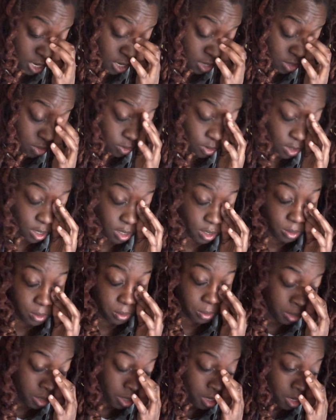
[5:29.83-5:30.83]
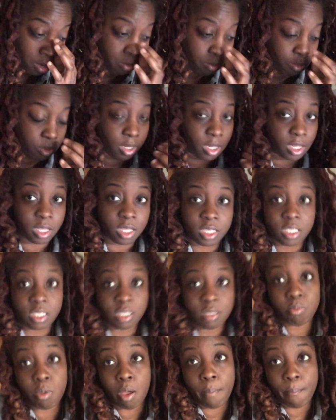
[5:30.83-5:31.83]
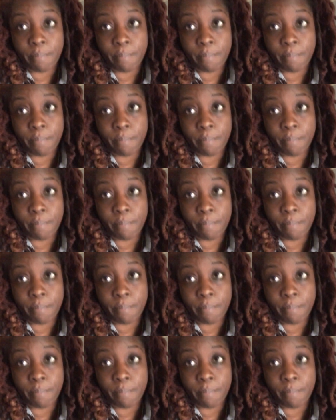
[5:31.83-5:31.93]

Can't do that. But yeah, this is my